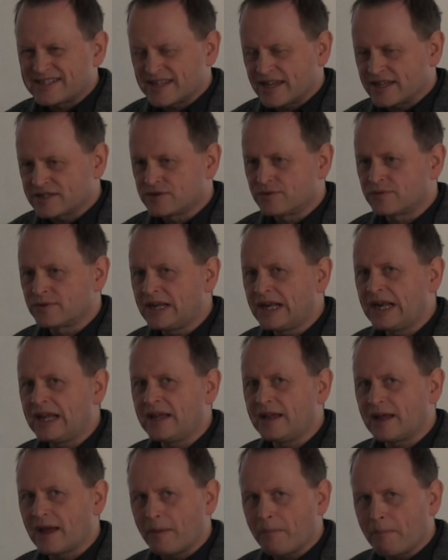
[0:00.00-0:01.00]
it's
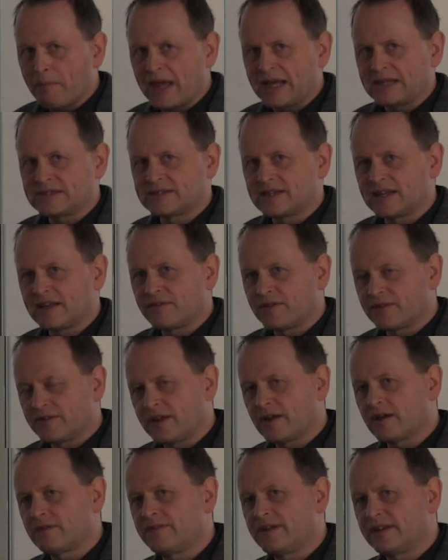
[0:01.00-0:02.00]
really amazing if you
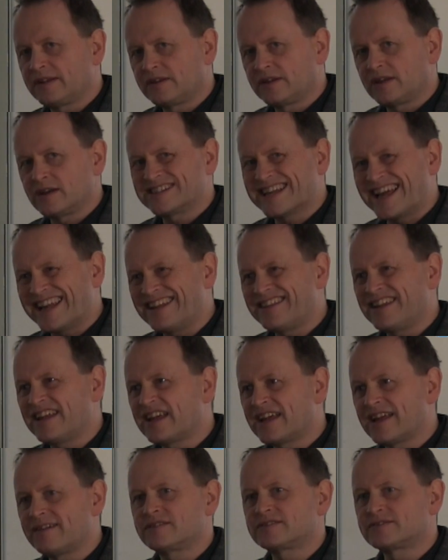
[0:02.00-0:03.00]
think of it, does
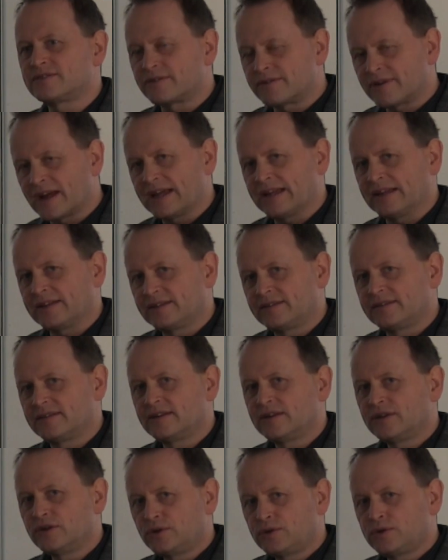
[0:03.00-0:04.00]
anything give us the right
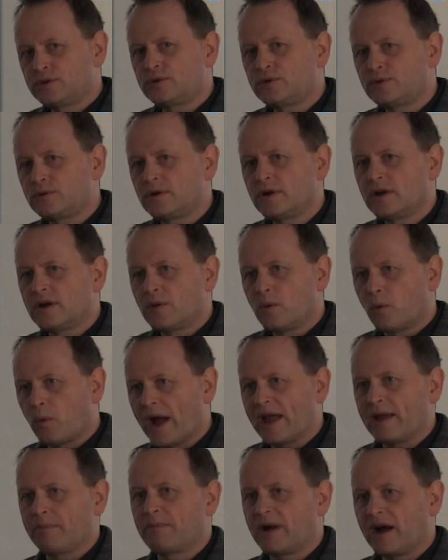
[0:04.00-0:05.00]
to
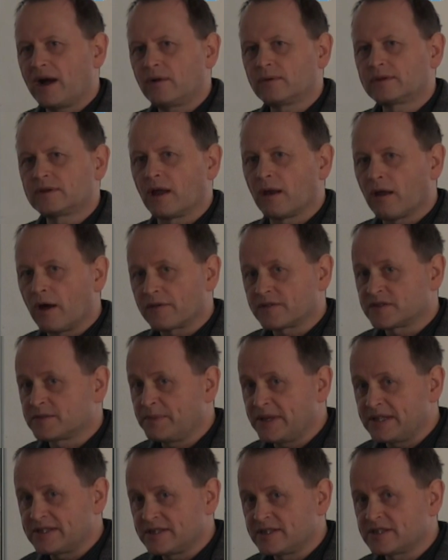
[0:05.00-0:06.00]
wipe out a lot of
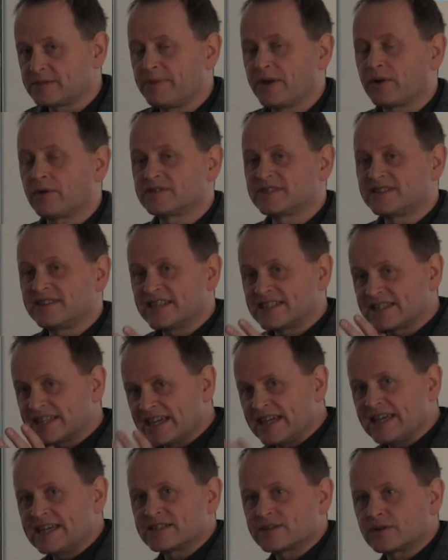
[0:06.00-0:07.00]
species, because this
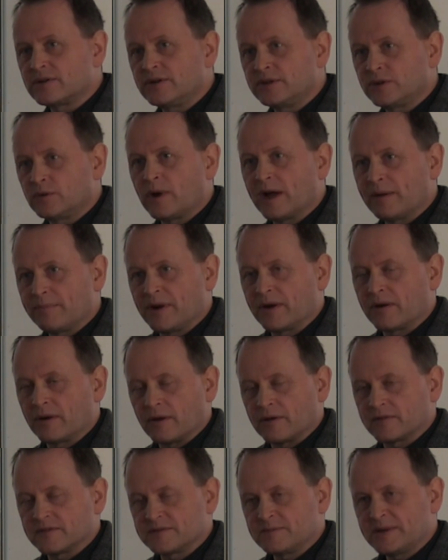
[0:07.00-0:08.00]
is going to wipe out
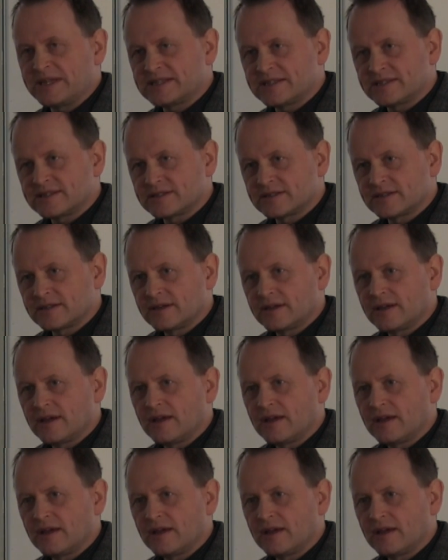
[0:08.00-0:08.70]
a lot of species.